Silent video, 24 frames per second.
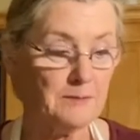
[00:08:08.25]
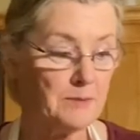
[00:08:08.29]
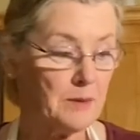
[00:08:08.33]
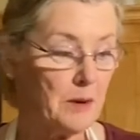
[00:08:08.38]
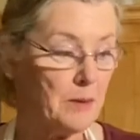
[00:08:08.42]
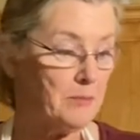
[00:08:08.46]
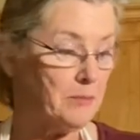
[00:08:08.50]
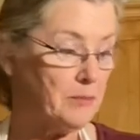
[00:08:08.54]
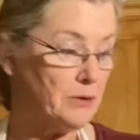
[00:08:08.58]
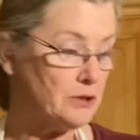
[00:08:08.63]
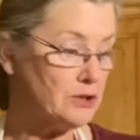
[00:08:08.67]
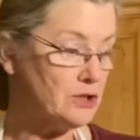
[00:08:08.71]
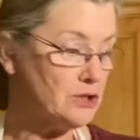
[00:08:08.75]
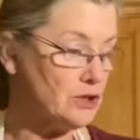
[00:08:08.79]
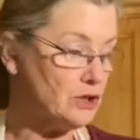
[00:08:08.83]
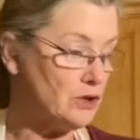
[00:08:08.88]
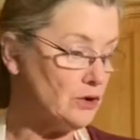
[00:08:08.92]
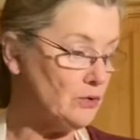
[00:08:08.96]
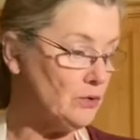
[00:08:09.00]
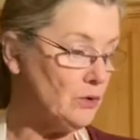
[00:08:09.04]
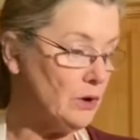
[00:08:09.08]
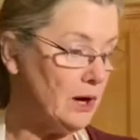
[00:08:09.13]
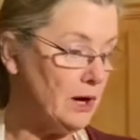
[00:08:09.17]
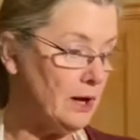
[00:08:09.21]
but you know,
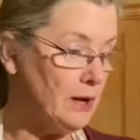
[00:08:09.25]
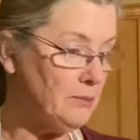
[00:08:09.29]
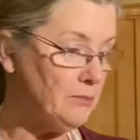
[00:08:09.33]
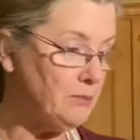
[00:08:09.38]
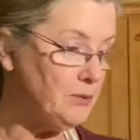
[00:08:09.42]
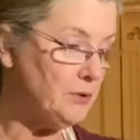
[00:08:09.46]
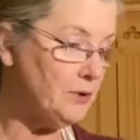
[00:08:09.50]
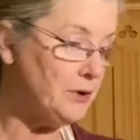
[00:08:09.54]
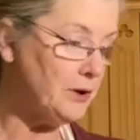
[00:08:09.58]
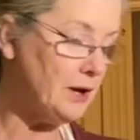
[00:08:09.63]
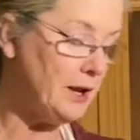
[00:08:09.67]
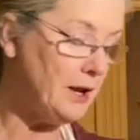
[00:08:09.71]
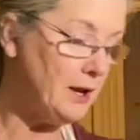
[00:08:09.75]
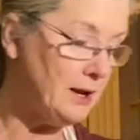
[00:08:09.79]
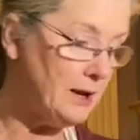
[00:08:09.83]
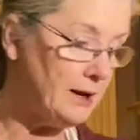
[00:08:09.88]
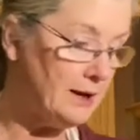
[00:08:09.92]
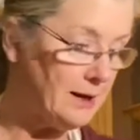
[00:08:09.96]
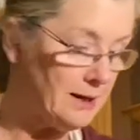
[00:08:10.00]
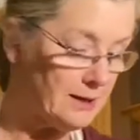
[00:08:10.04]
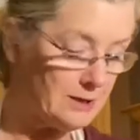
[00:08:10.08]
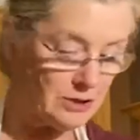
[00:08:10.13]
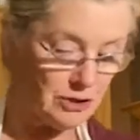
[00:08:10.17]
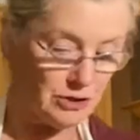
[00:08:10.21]
I'll put in an
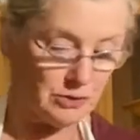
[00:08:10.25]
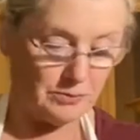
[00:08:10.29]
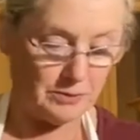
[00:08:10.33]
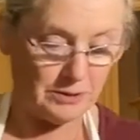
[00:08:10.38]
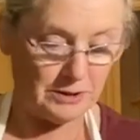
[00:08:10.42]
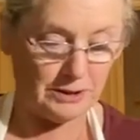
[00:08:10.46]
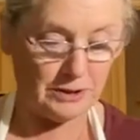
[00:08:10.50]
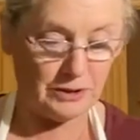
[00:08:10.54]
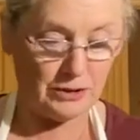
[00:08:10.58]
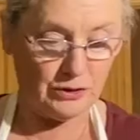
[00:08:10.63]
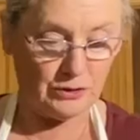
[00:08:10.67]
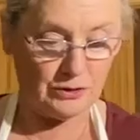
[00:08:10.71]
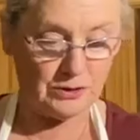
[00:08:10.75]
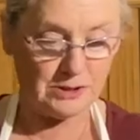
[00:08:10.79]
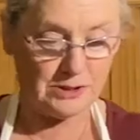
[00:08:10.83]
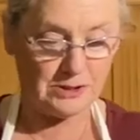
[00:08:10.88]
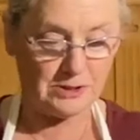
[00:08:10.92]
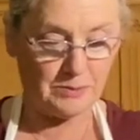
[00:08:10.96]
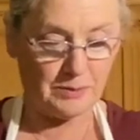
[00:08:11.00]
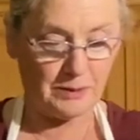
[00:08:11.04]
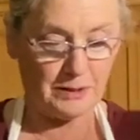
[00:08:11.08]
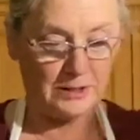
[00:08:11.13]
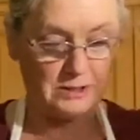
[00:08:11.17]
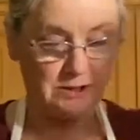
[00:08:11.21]
extra bit of nuts
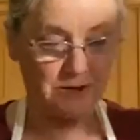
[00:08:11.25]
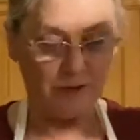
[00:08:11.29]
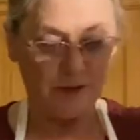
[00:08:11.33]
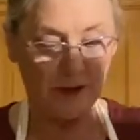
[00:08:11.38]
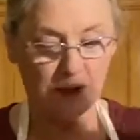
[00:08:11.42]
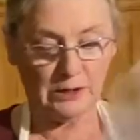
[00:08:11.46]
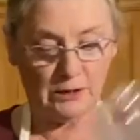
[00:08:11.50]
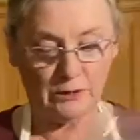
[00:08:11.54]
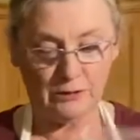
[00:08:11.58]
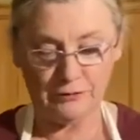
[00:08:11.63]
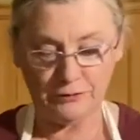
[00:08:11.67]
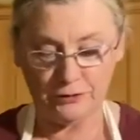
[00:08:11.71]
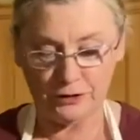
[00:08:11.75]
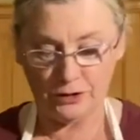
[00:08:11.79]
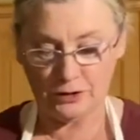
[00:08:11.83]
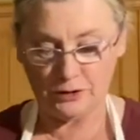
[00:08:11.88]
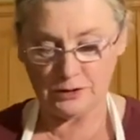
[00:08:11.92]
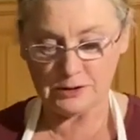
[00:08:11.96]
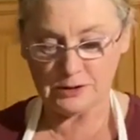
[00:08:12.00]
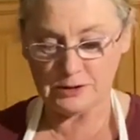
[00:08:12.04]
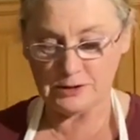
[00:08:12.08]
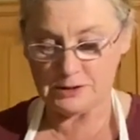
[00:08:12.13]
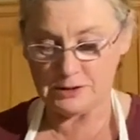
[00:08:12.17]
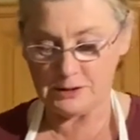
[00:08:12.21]
because we love
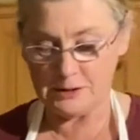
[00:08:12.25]
nuts.